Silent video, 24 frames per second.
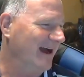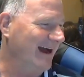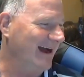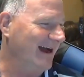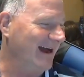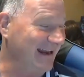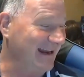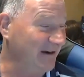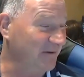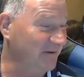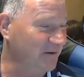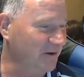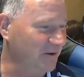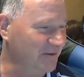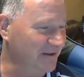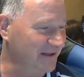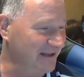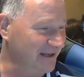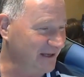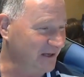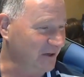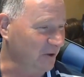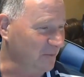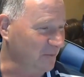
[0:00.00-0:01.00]
I don't know the
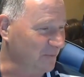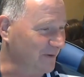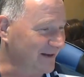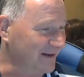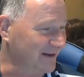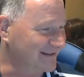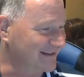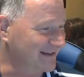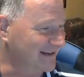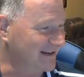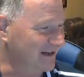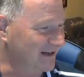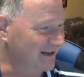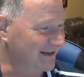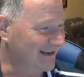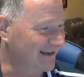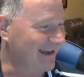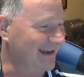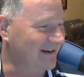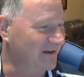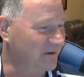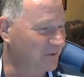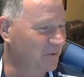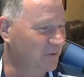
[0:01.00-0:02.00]
year, but
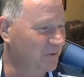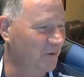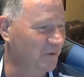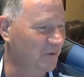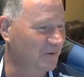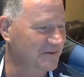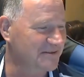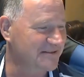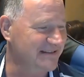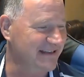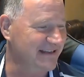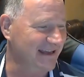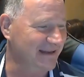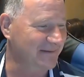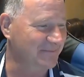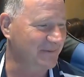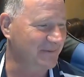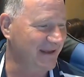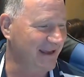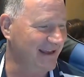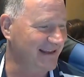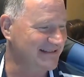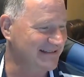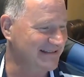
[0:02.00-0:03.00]
again, who holds the
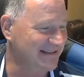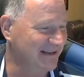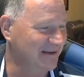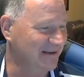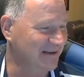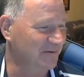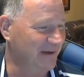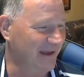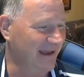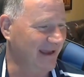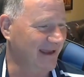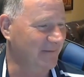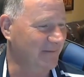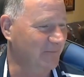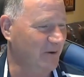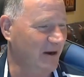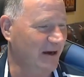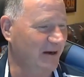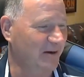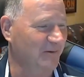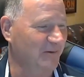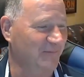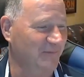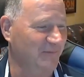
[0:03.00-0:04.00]
NBA single game
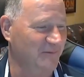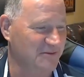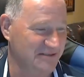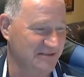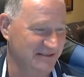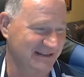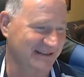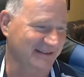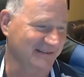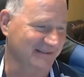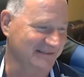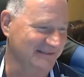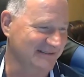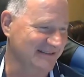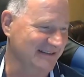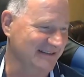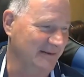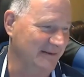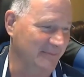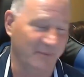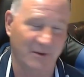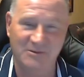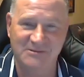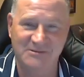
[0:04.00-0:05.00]
record for steals in
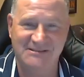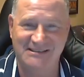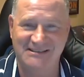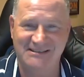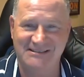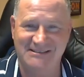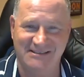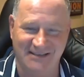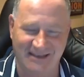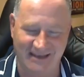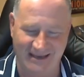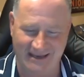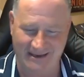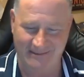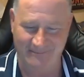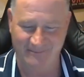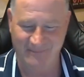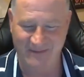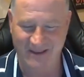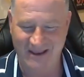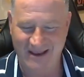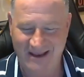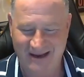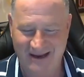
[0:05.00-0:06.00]
a postseason game?
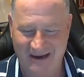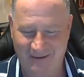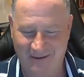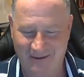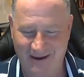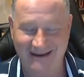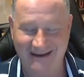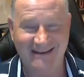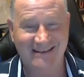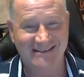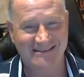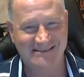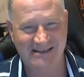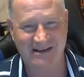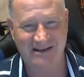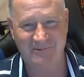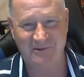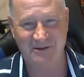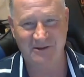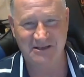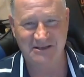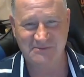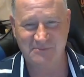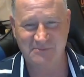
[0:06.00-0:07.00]
All right, stay
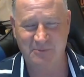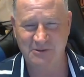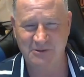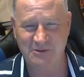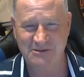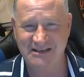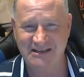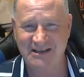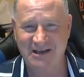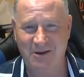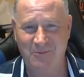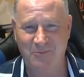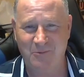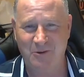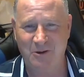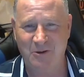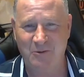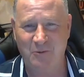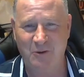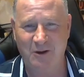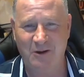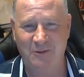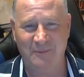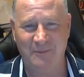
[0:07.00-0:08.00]
with us. Sports Econ
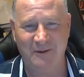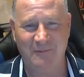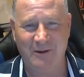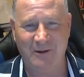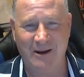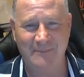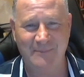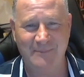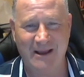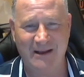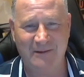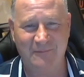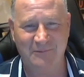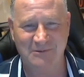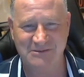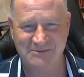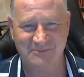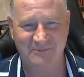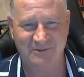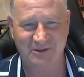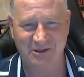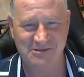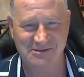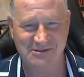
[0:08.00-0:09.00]
101. I'll be right back with
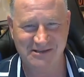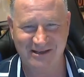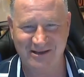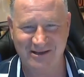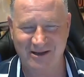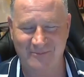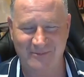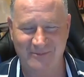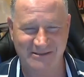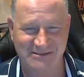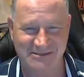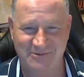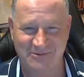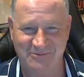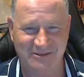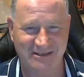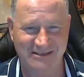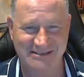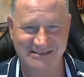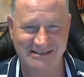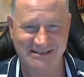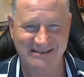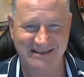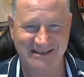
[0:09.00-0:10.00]
some closing comments. Don't
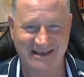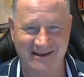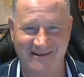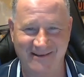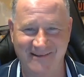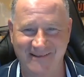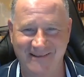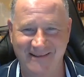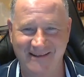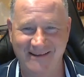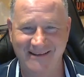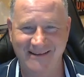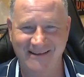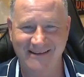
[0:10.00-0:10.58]
touch that dial.